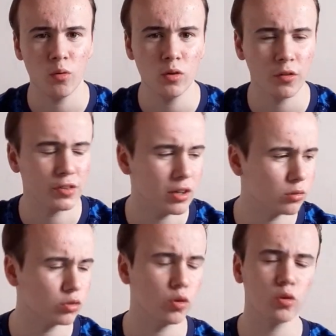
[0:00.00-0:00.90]
All I've seen
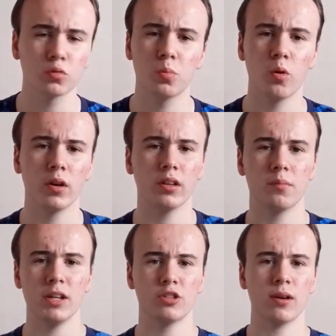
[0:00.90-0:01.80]
on Talksport and other
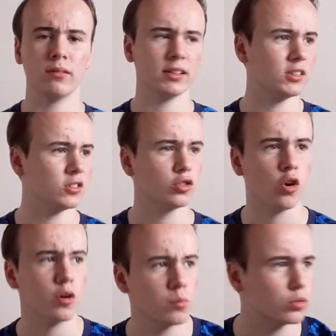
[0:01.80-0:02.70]
media outlets is
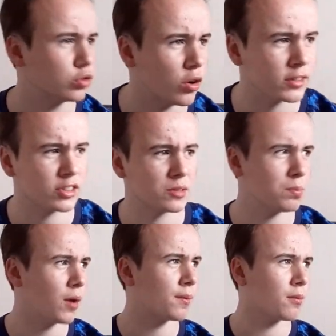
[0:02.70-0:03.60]
Tottenham crisis,
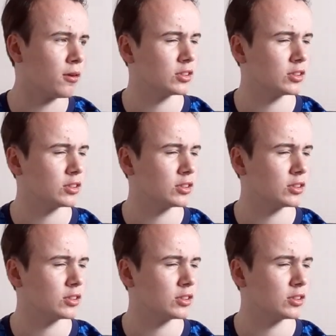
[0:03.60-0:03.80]
blah, blah, blah.